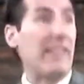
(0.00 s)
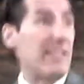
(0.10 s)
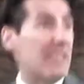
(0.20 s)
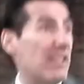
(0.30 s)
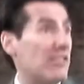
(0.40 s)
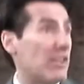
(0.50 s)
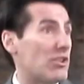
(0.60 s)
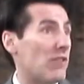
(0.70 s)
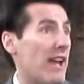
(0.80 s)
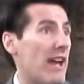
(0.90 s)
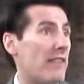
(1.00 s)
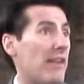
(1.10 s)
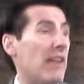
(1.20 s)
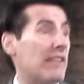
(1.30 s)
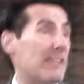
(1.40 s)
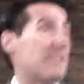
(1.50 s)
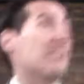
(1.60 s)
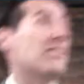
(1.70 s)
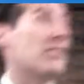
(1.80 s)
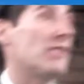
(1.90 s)
listings that you have,
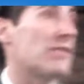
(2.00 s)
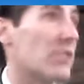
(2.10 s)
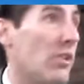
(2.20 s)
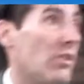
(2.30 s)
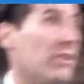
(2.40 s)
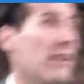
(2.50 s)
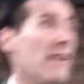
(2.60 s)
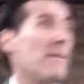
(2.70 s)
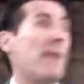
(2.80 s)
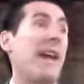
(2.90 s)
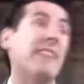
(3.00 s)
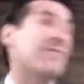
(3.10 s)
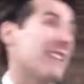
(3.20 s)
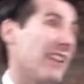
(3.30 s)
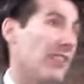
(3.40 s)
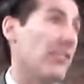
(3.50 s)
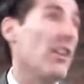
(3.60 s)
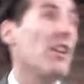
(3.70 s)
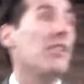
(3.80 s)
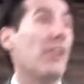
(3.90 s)
listings that you've sold, past
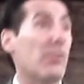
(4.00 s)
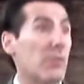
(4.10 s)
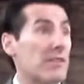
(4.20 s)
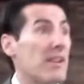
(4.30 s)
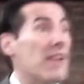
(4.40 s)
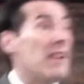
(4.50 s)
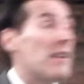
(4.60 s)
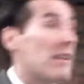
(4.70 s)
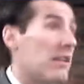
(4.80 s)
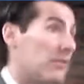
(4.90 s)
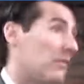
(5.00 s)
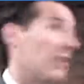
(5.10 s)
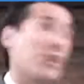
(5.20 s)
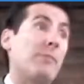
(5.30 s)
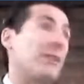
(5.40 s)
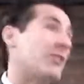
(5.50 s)
sales. In other words, it could be